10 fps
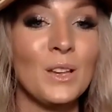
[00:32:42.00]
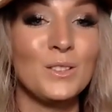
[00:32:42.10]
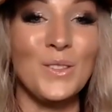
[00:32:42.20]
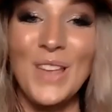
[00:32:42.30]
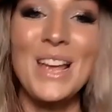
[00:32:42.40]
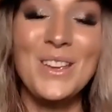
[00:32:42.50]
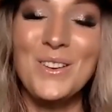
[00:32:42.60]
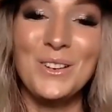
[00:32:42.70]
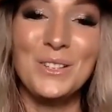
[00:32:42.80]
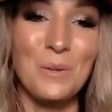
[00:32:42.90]
So thank you.
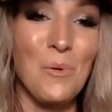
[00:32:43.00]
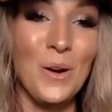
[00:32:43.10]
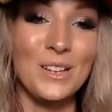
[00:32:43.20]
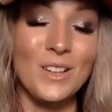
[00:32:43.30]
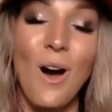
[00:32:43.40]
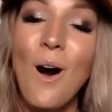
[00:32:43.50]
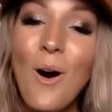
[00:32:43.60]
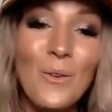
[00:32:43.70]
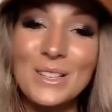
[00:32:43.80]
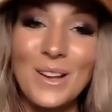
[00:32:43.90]
Your support is
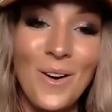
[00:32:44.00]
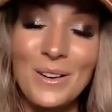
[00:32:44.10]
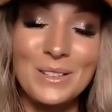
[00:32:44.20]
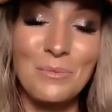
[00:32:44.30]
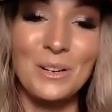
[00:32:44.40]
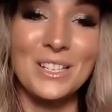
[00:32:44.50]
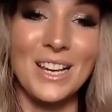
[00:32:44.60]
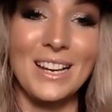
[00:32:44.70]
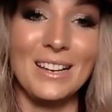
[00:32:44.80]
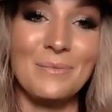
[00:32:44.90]
always, always
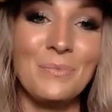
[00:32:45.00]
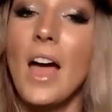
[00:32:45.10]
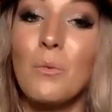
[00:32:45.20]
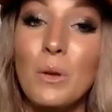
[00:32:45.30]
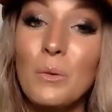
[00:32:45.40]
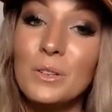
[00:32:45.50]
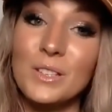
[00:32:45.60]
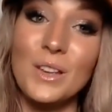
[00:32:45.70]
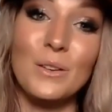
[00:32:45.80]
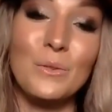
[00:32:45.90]
appreciated. And we will
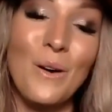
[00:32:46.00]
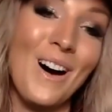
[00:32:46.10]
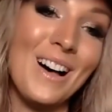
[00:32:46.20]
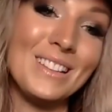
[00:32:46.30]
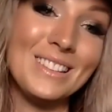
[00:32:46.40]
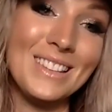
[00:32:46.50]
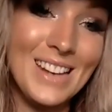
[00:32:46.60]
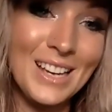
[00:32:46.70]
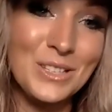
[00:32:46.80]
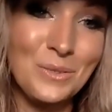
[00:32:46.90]
see you on the
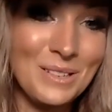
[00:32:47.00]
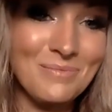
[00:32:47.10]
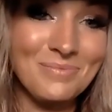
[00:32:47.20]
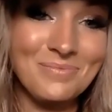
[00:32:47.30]
next one.